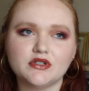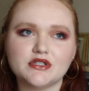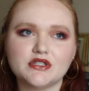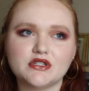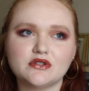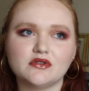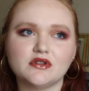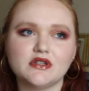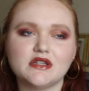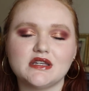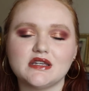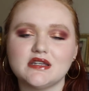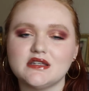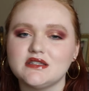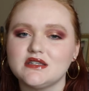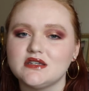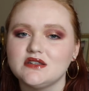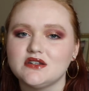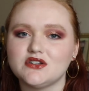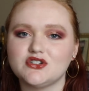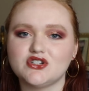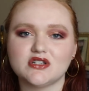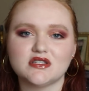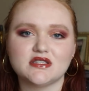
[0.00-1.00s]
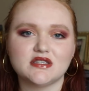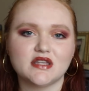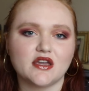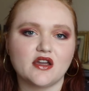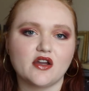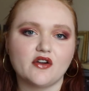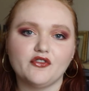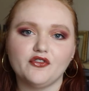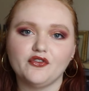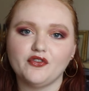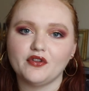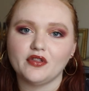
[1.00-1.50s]
It's really easy to just
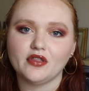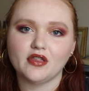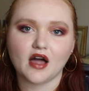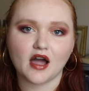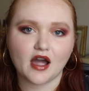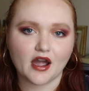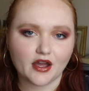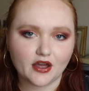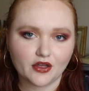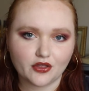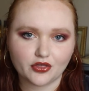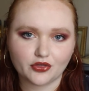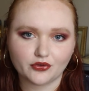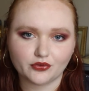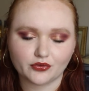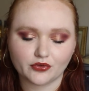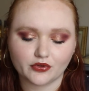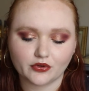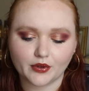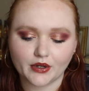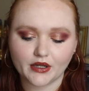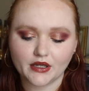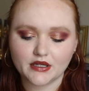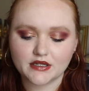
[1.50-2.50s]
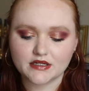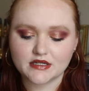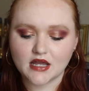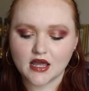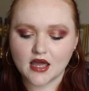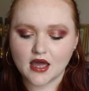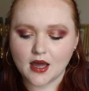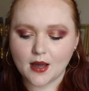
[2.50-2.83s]
like fly through it.